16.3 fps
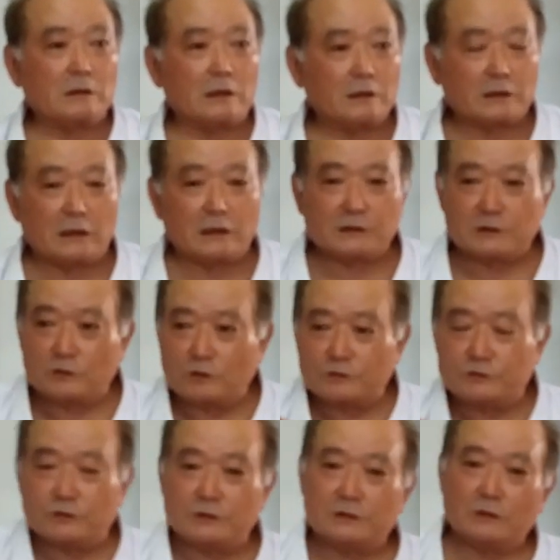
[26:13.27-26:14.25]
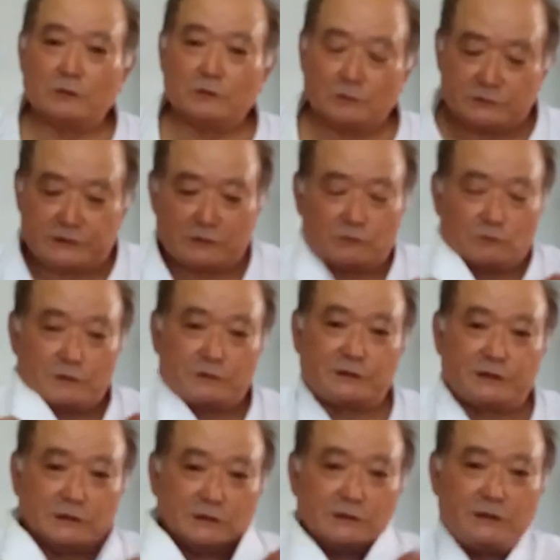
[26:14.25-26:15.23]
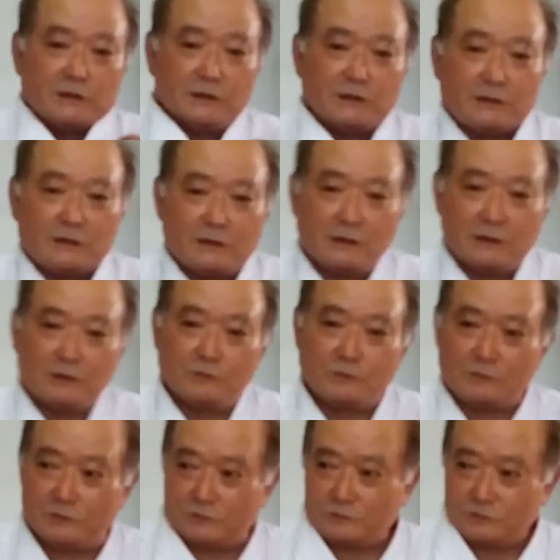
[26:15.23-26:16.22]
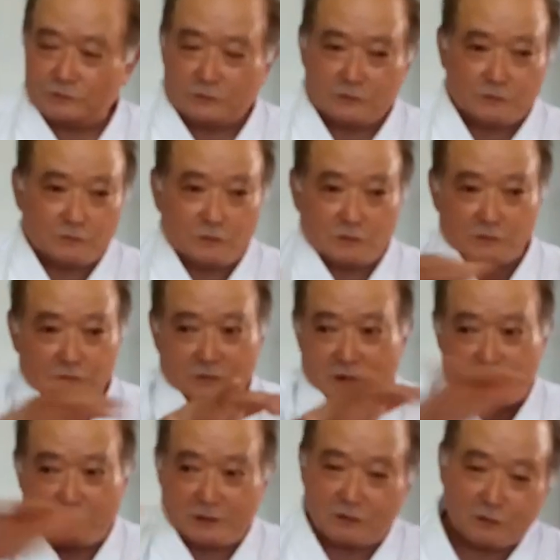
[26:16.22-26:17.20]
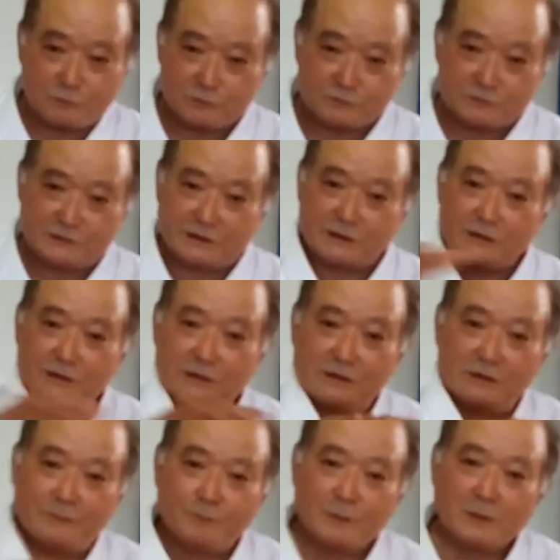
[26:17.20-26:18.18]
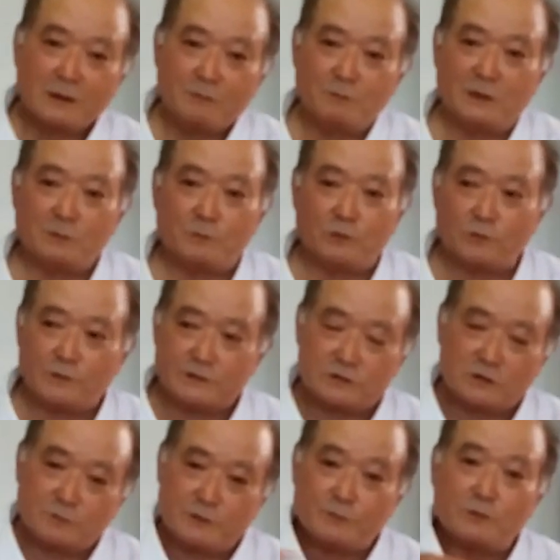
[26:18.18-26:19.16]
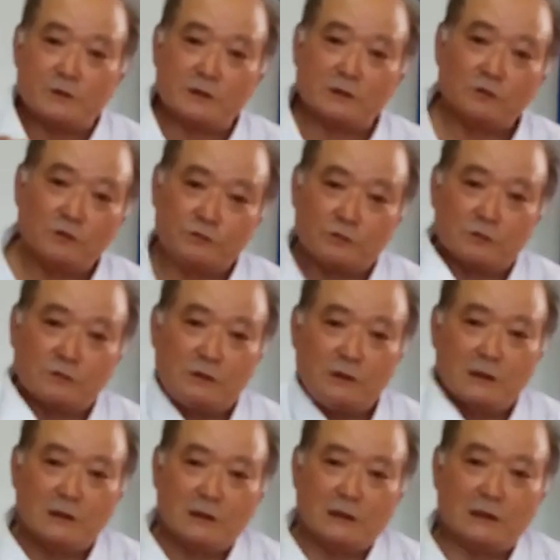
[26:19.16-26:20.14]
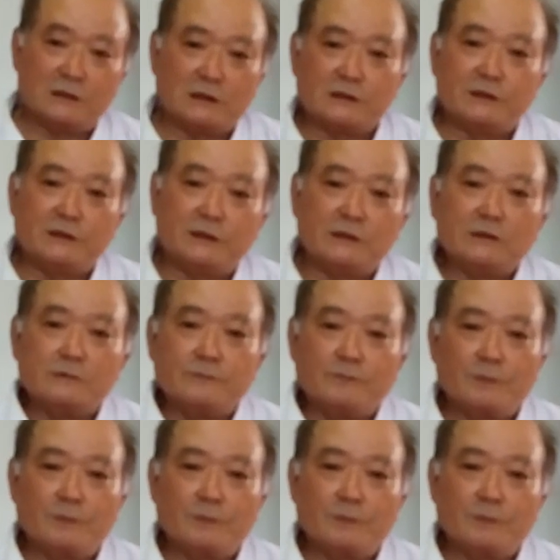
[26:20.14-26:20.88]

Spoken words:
karate dojo with gi. You never know who's there. Many professional people in dojo under gi.